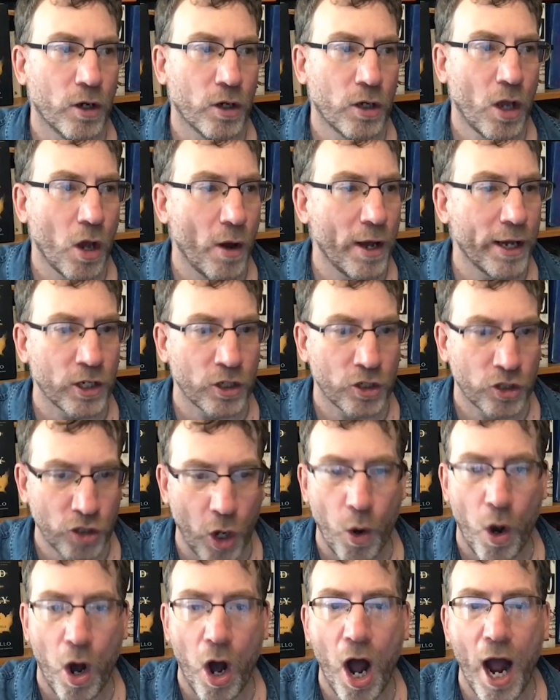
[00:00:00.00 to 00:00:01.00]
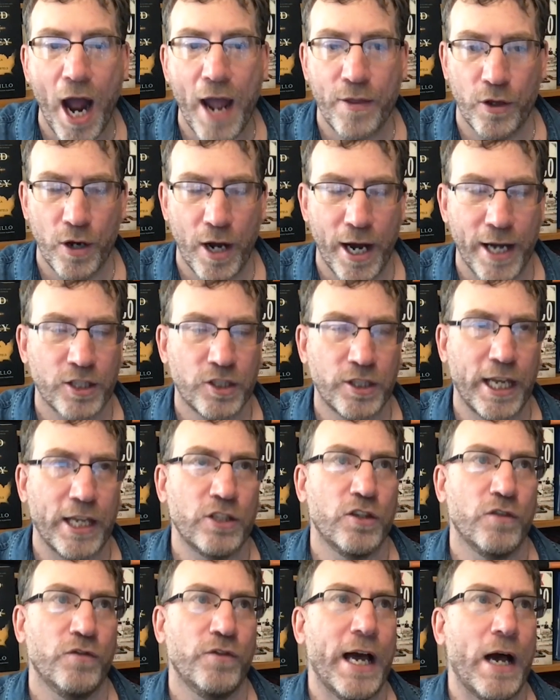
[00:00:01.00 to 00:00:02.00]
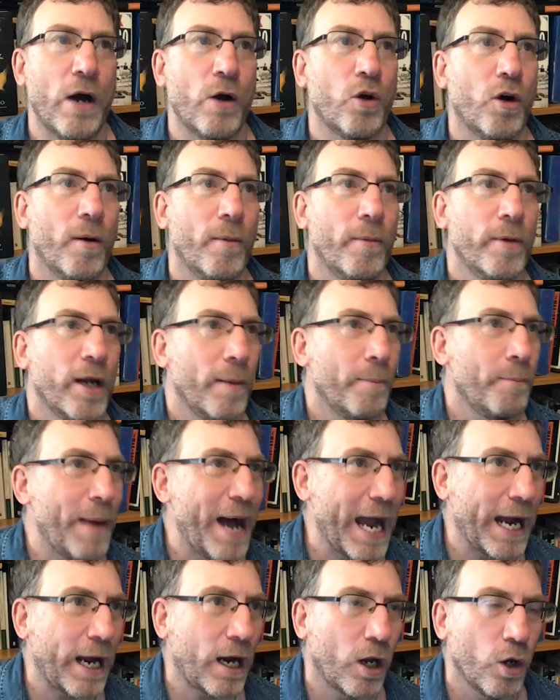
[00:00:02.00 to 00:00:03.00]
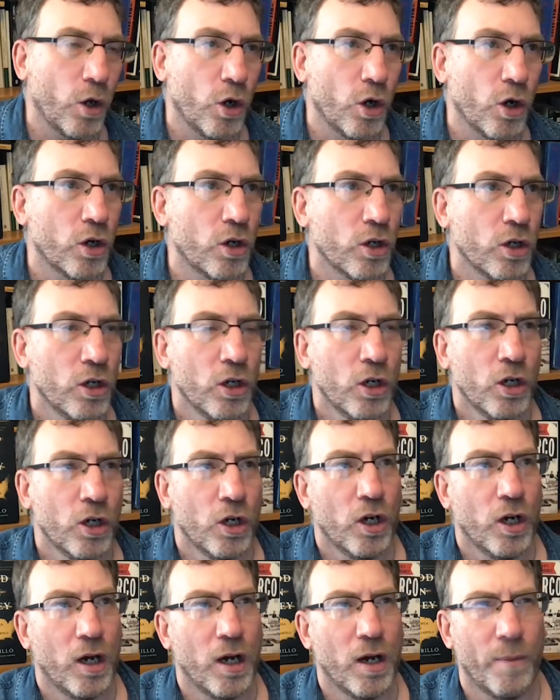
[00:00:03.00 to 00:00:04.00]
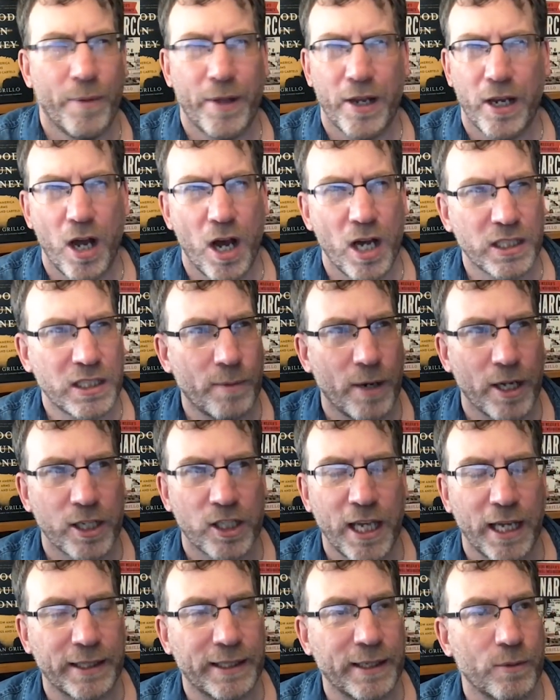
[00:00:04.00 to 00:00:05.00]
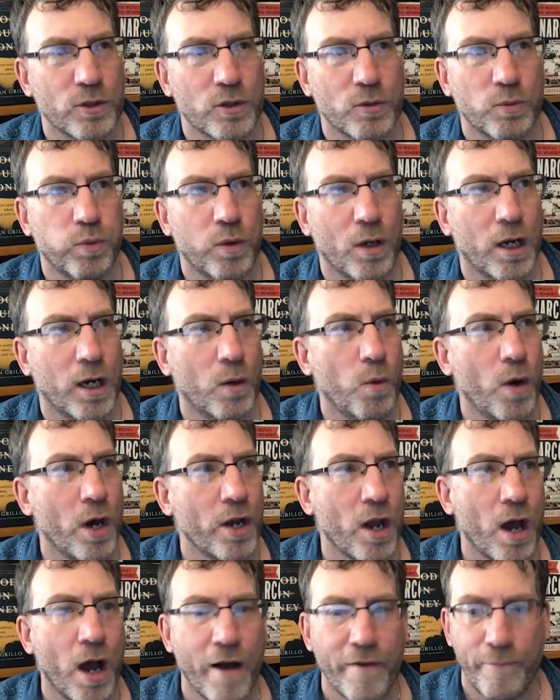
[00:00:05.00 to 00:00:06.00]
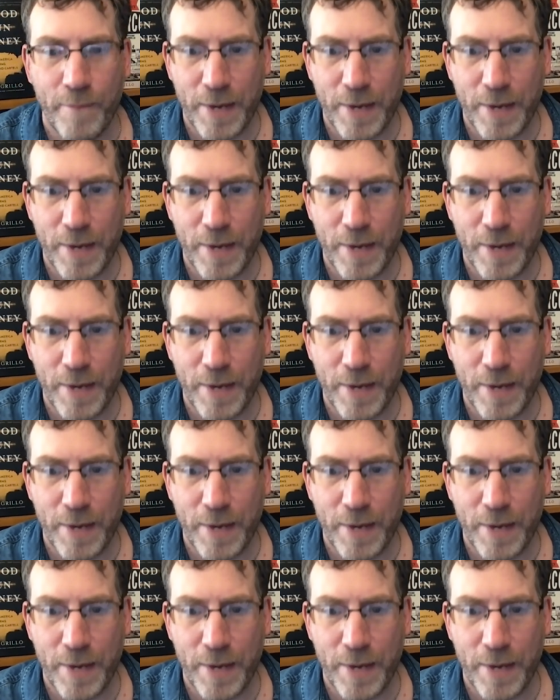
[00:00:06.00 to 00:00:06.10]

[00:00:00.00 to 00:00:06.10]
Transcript: going so high in the United States, you've now got backlog. I mean, last time I checked, it was 1.5